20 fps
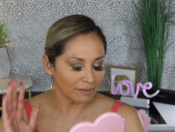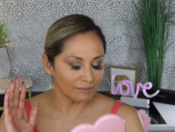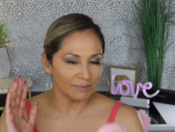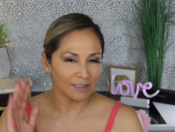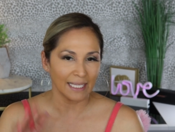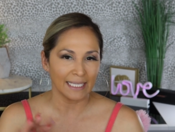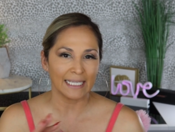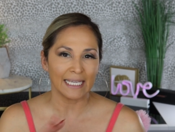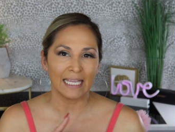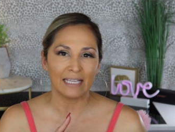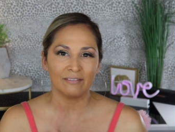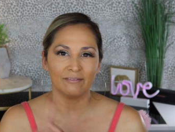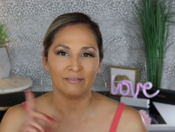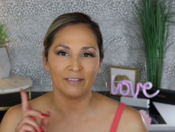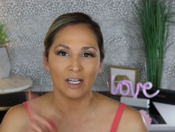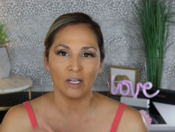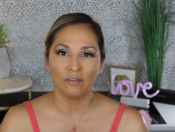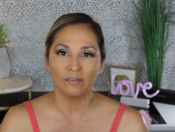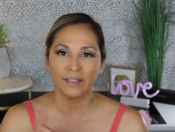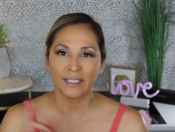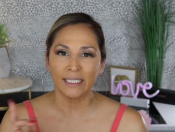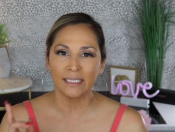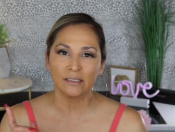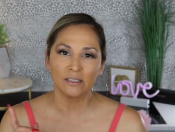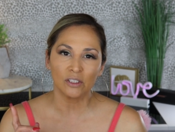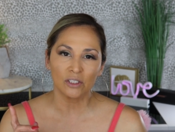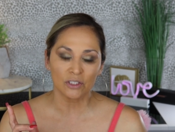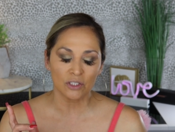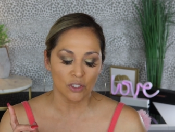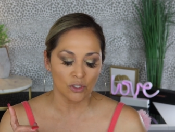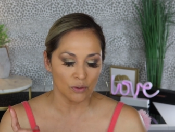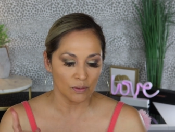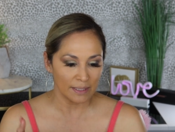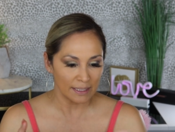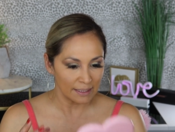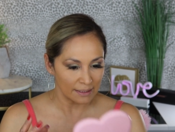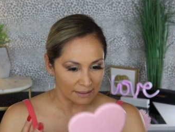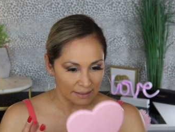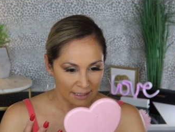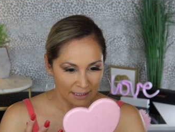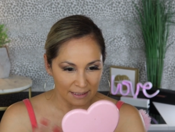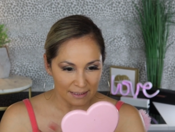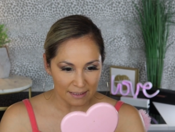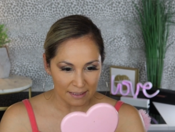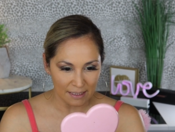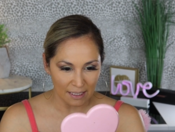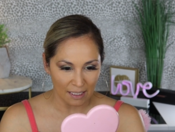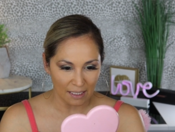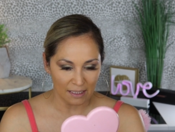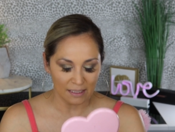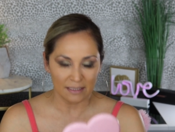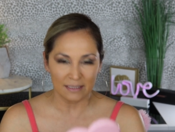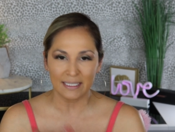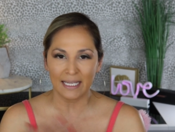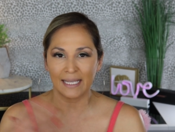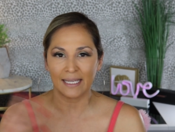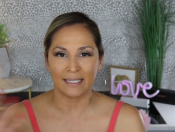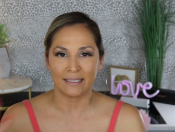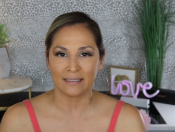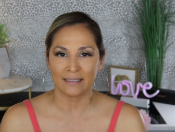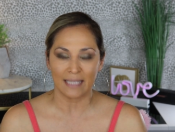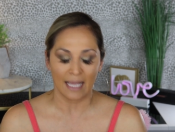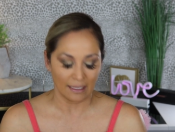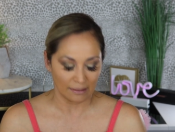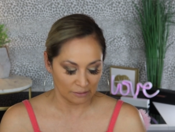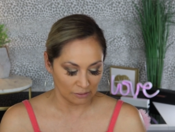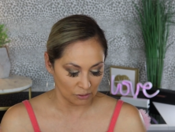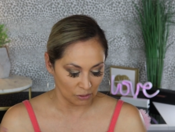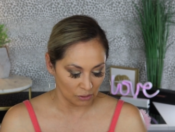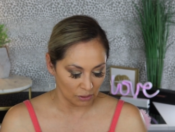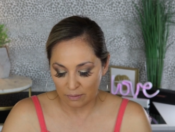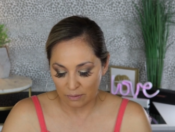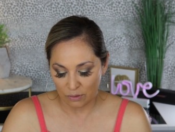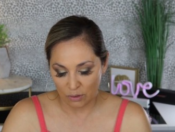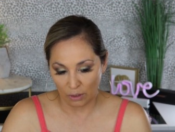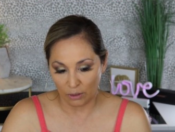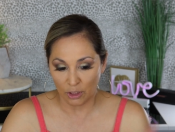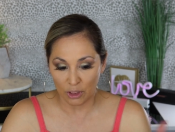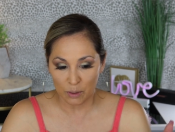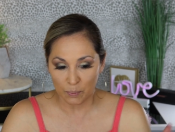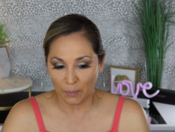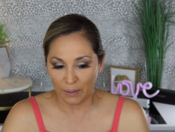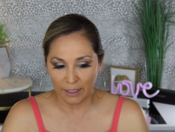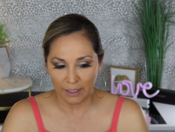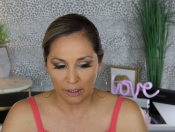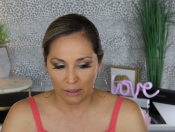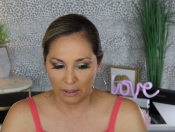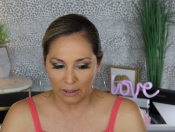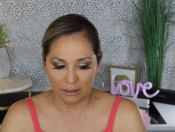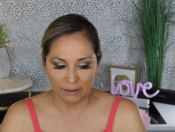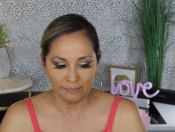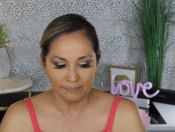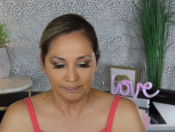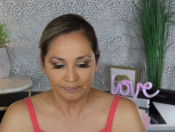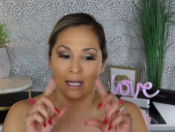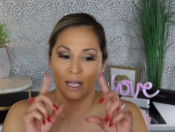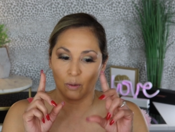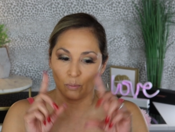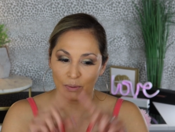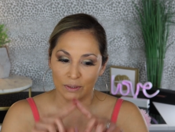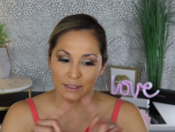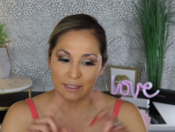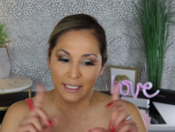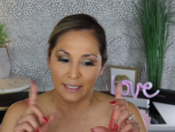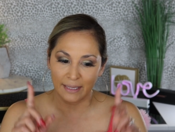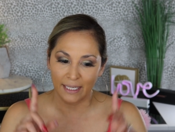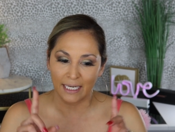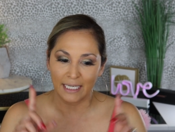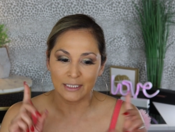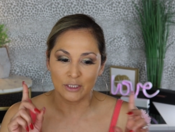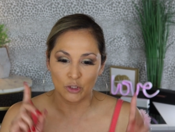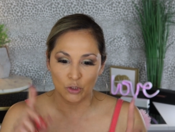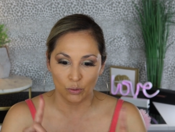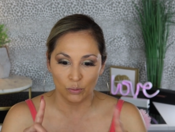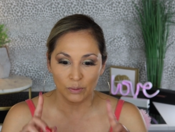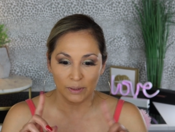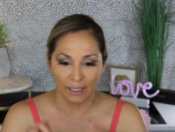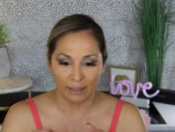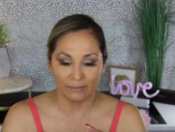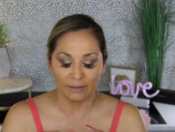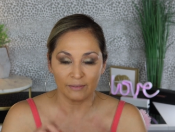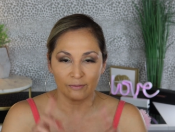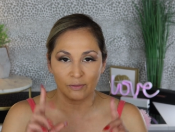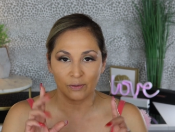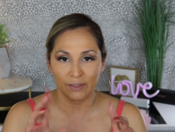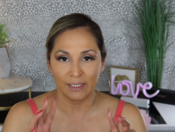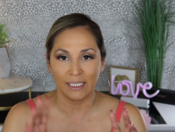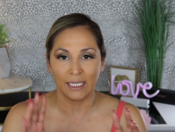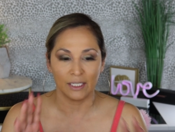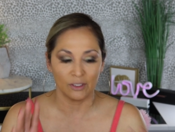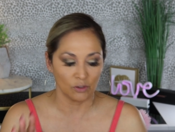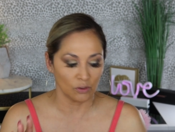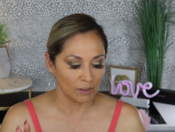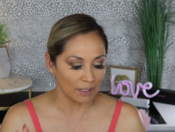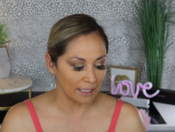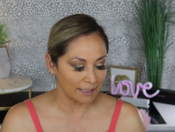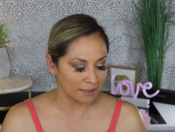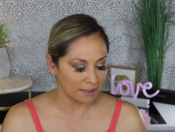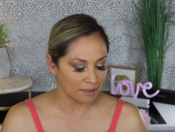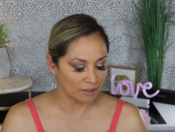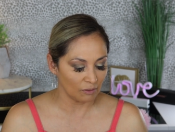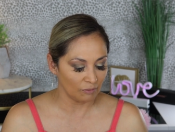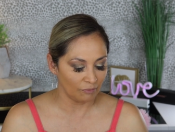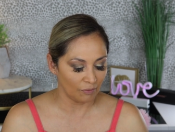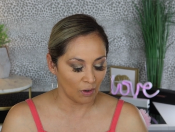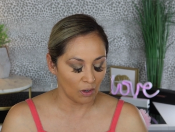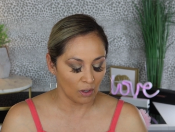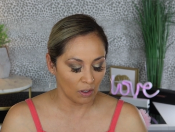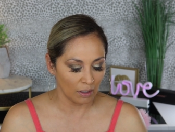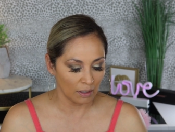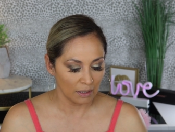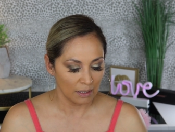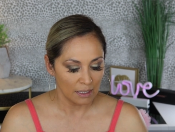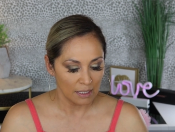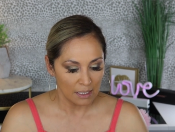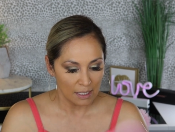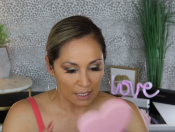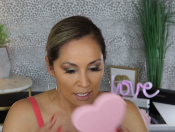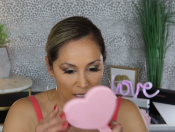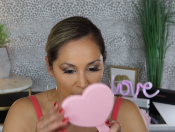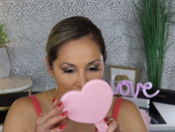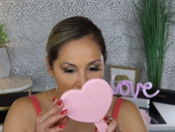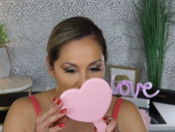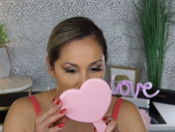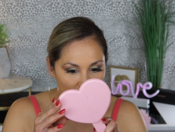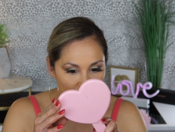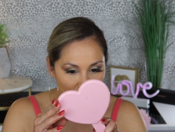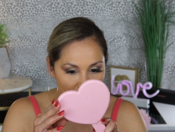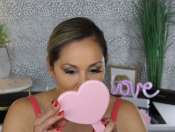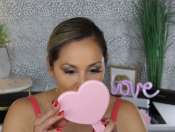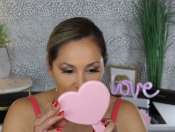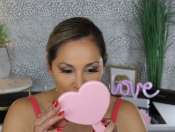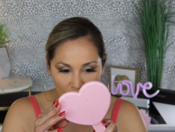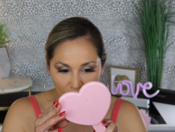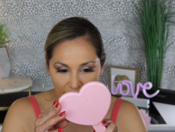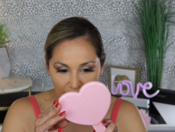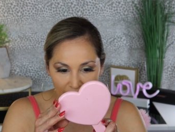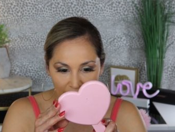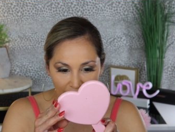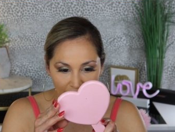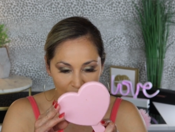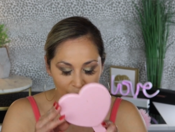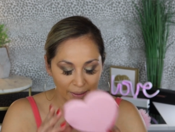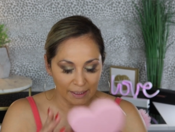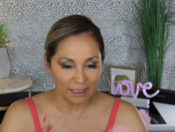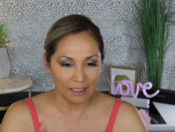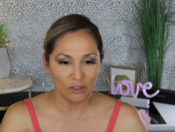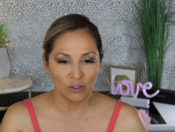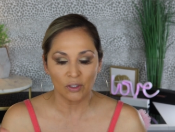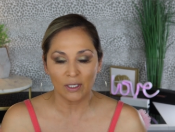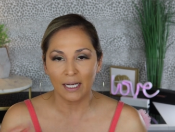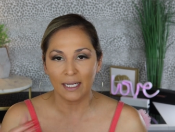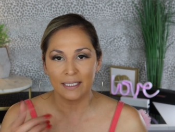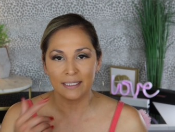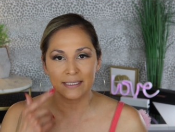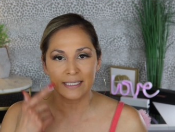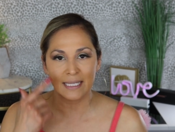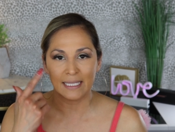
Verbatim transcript: of like a velvety look to it than it does a satin look. So it looks pretty good. I will say that I do love it for the under eyes so far. Um, I'm looking at my under eyes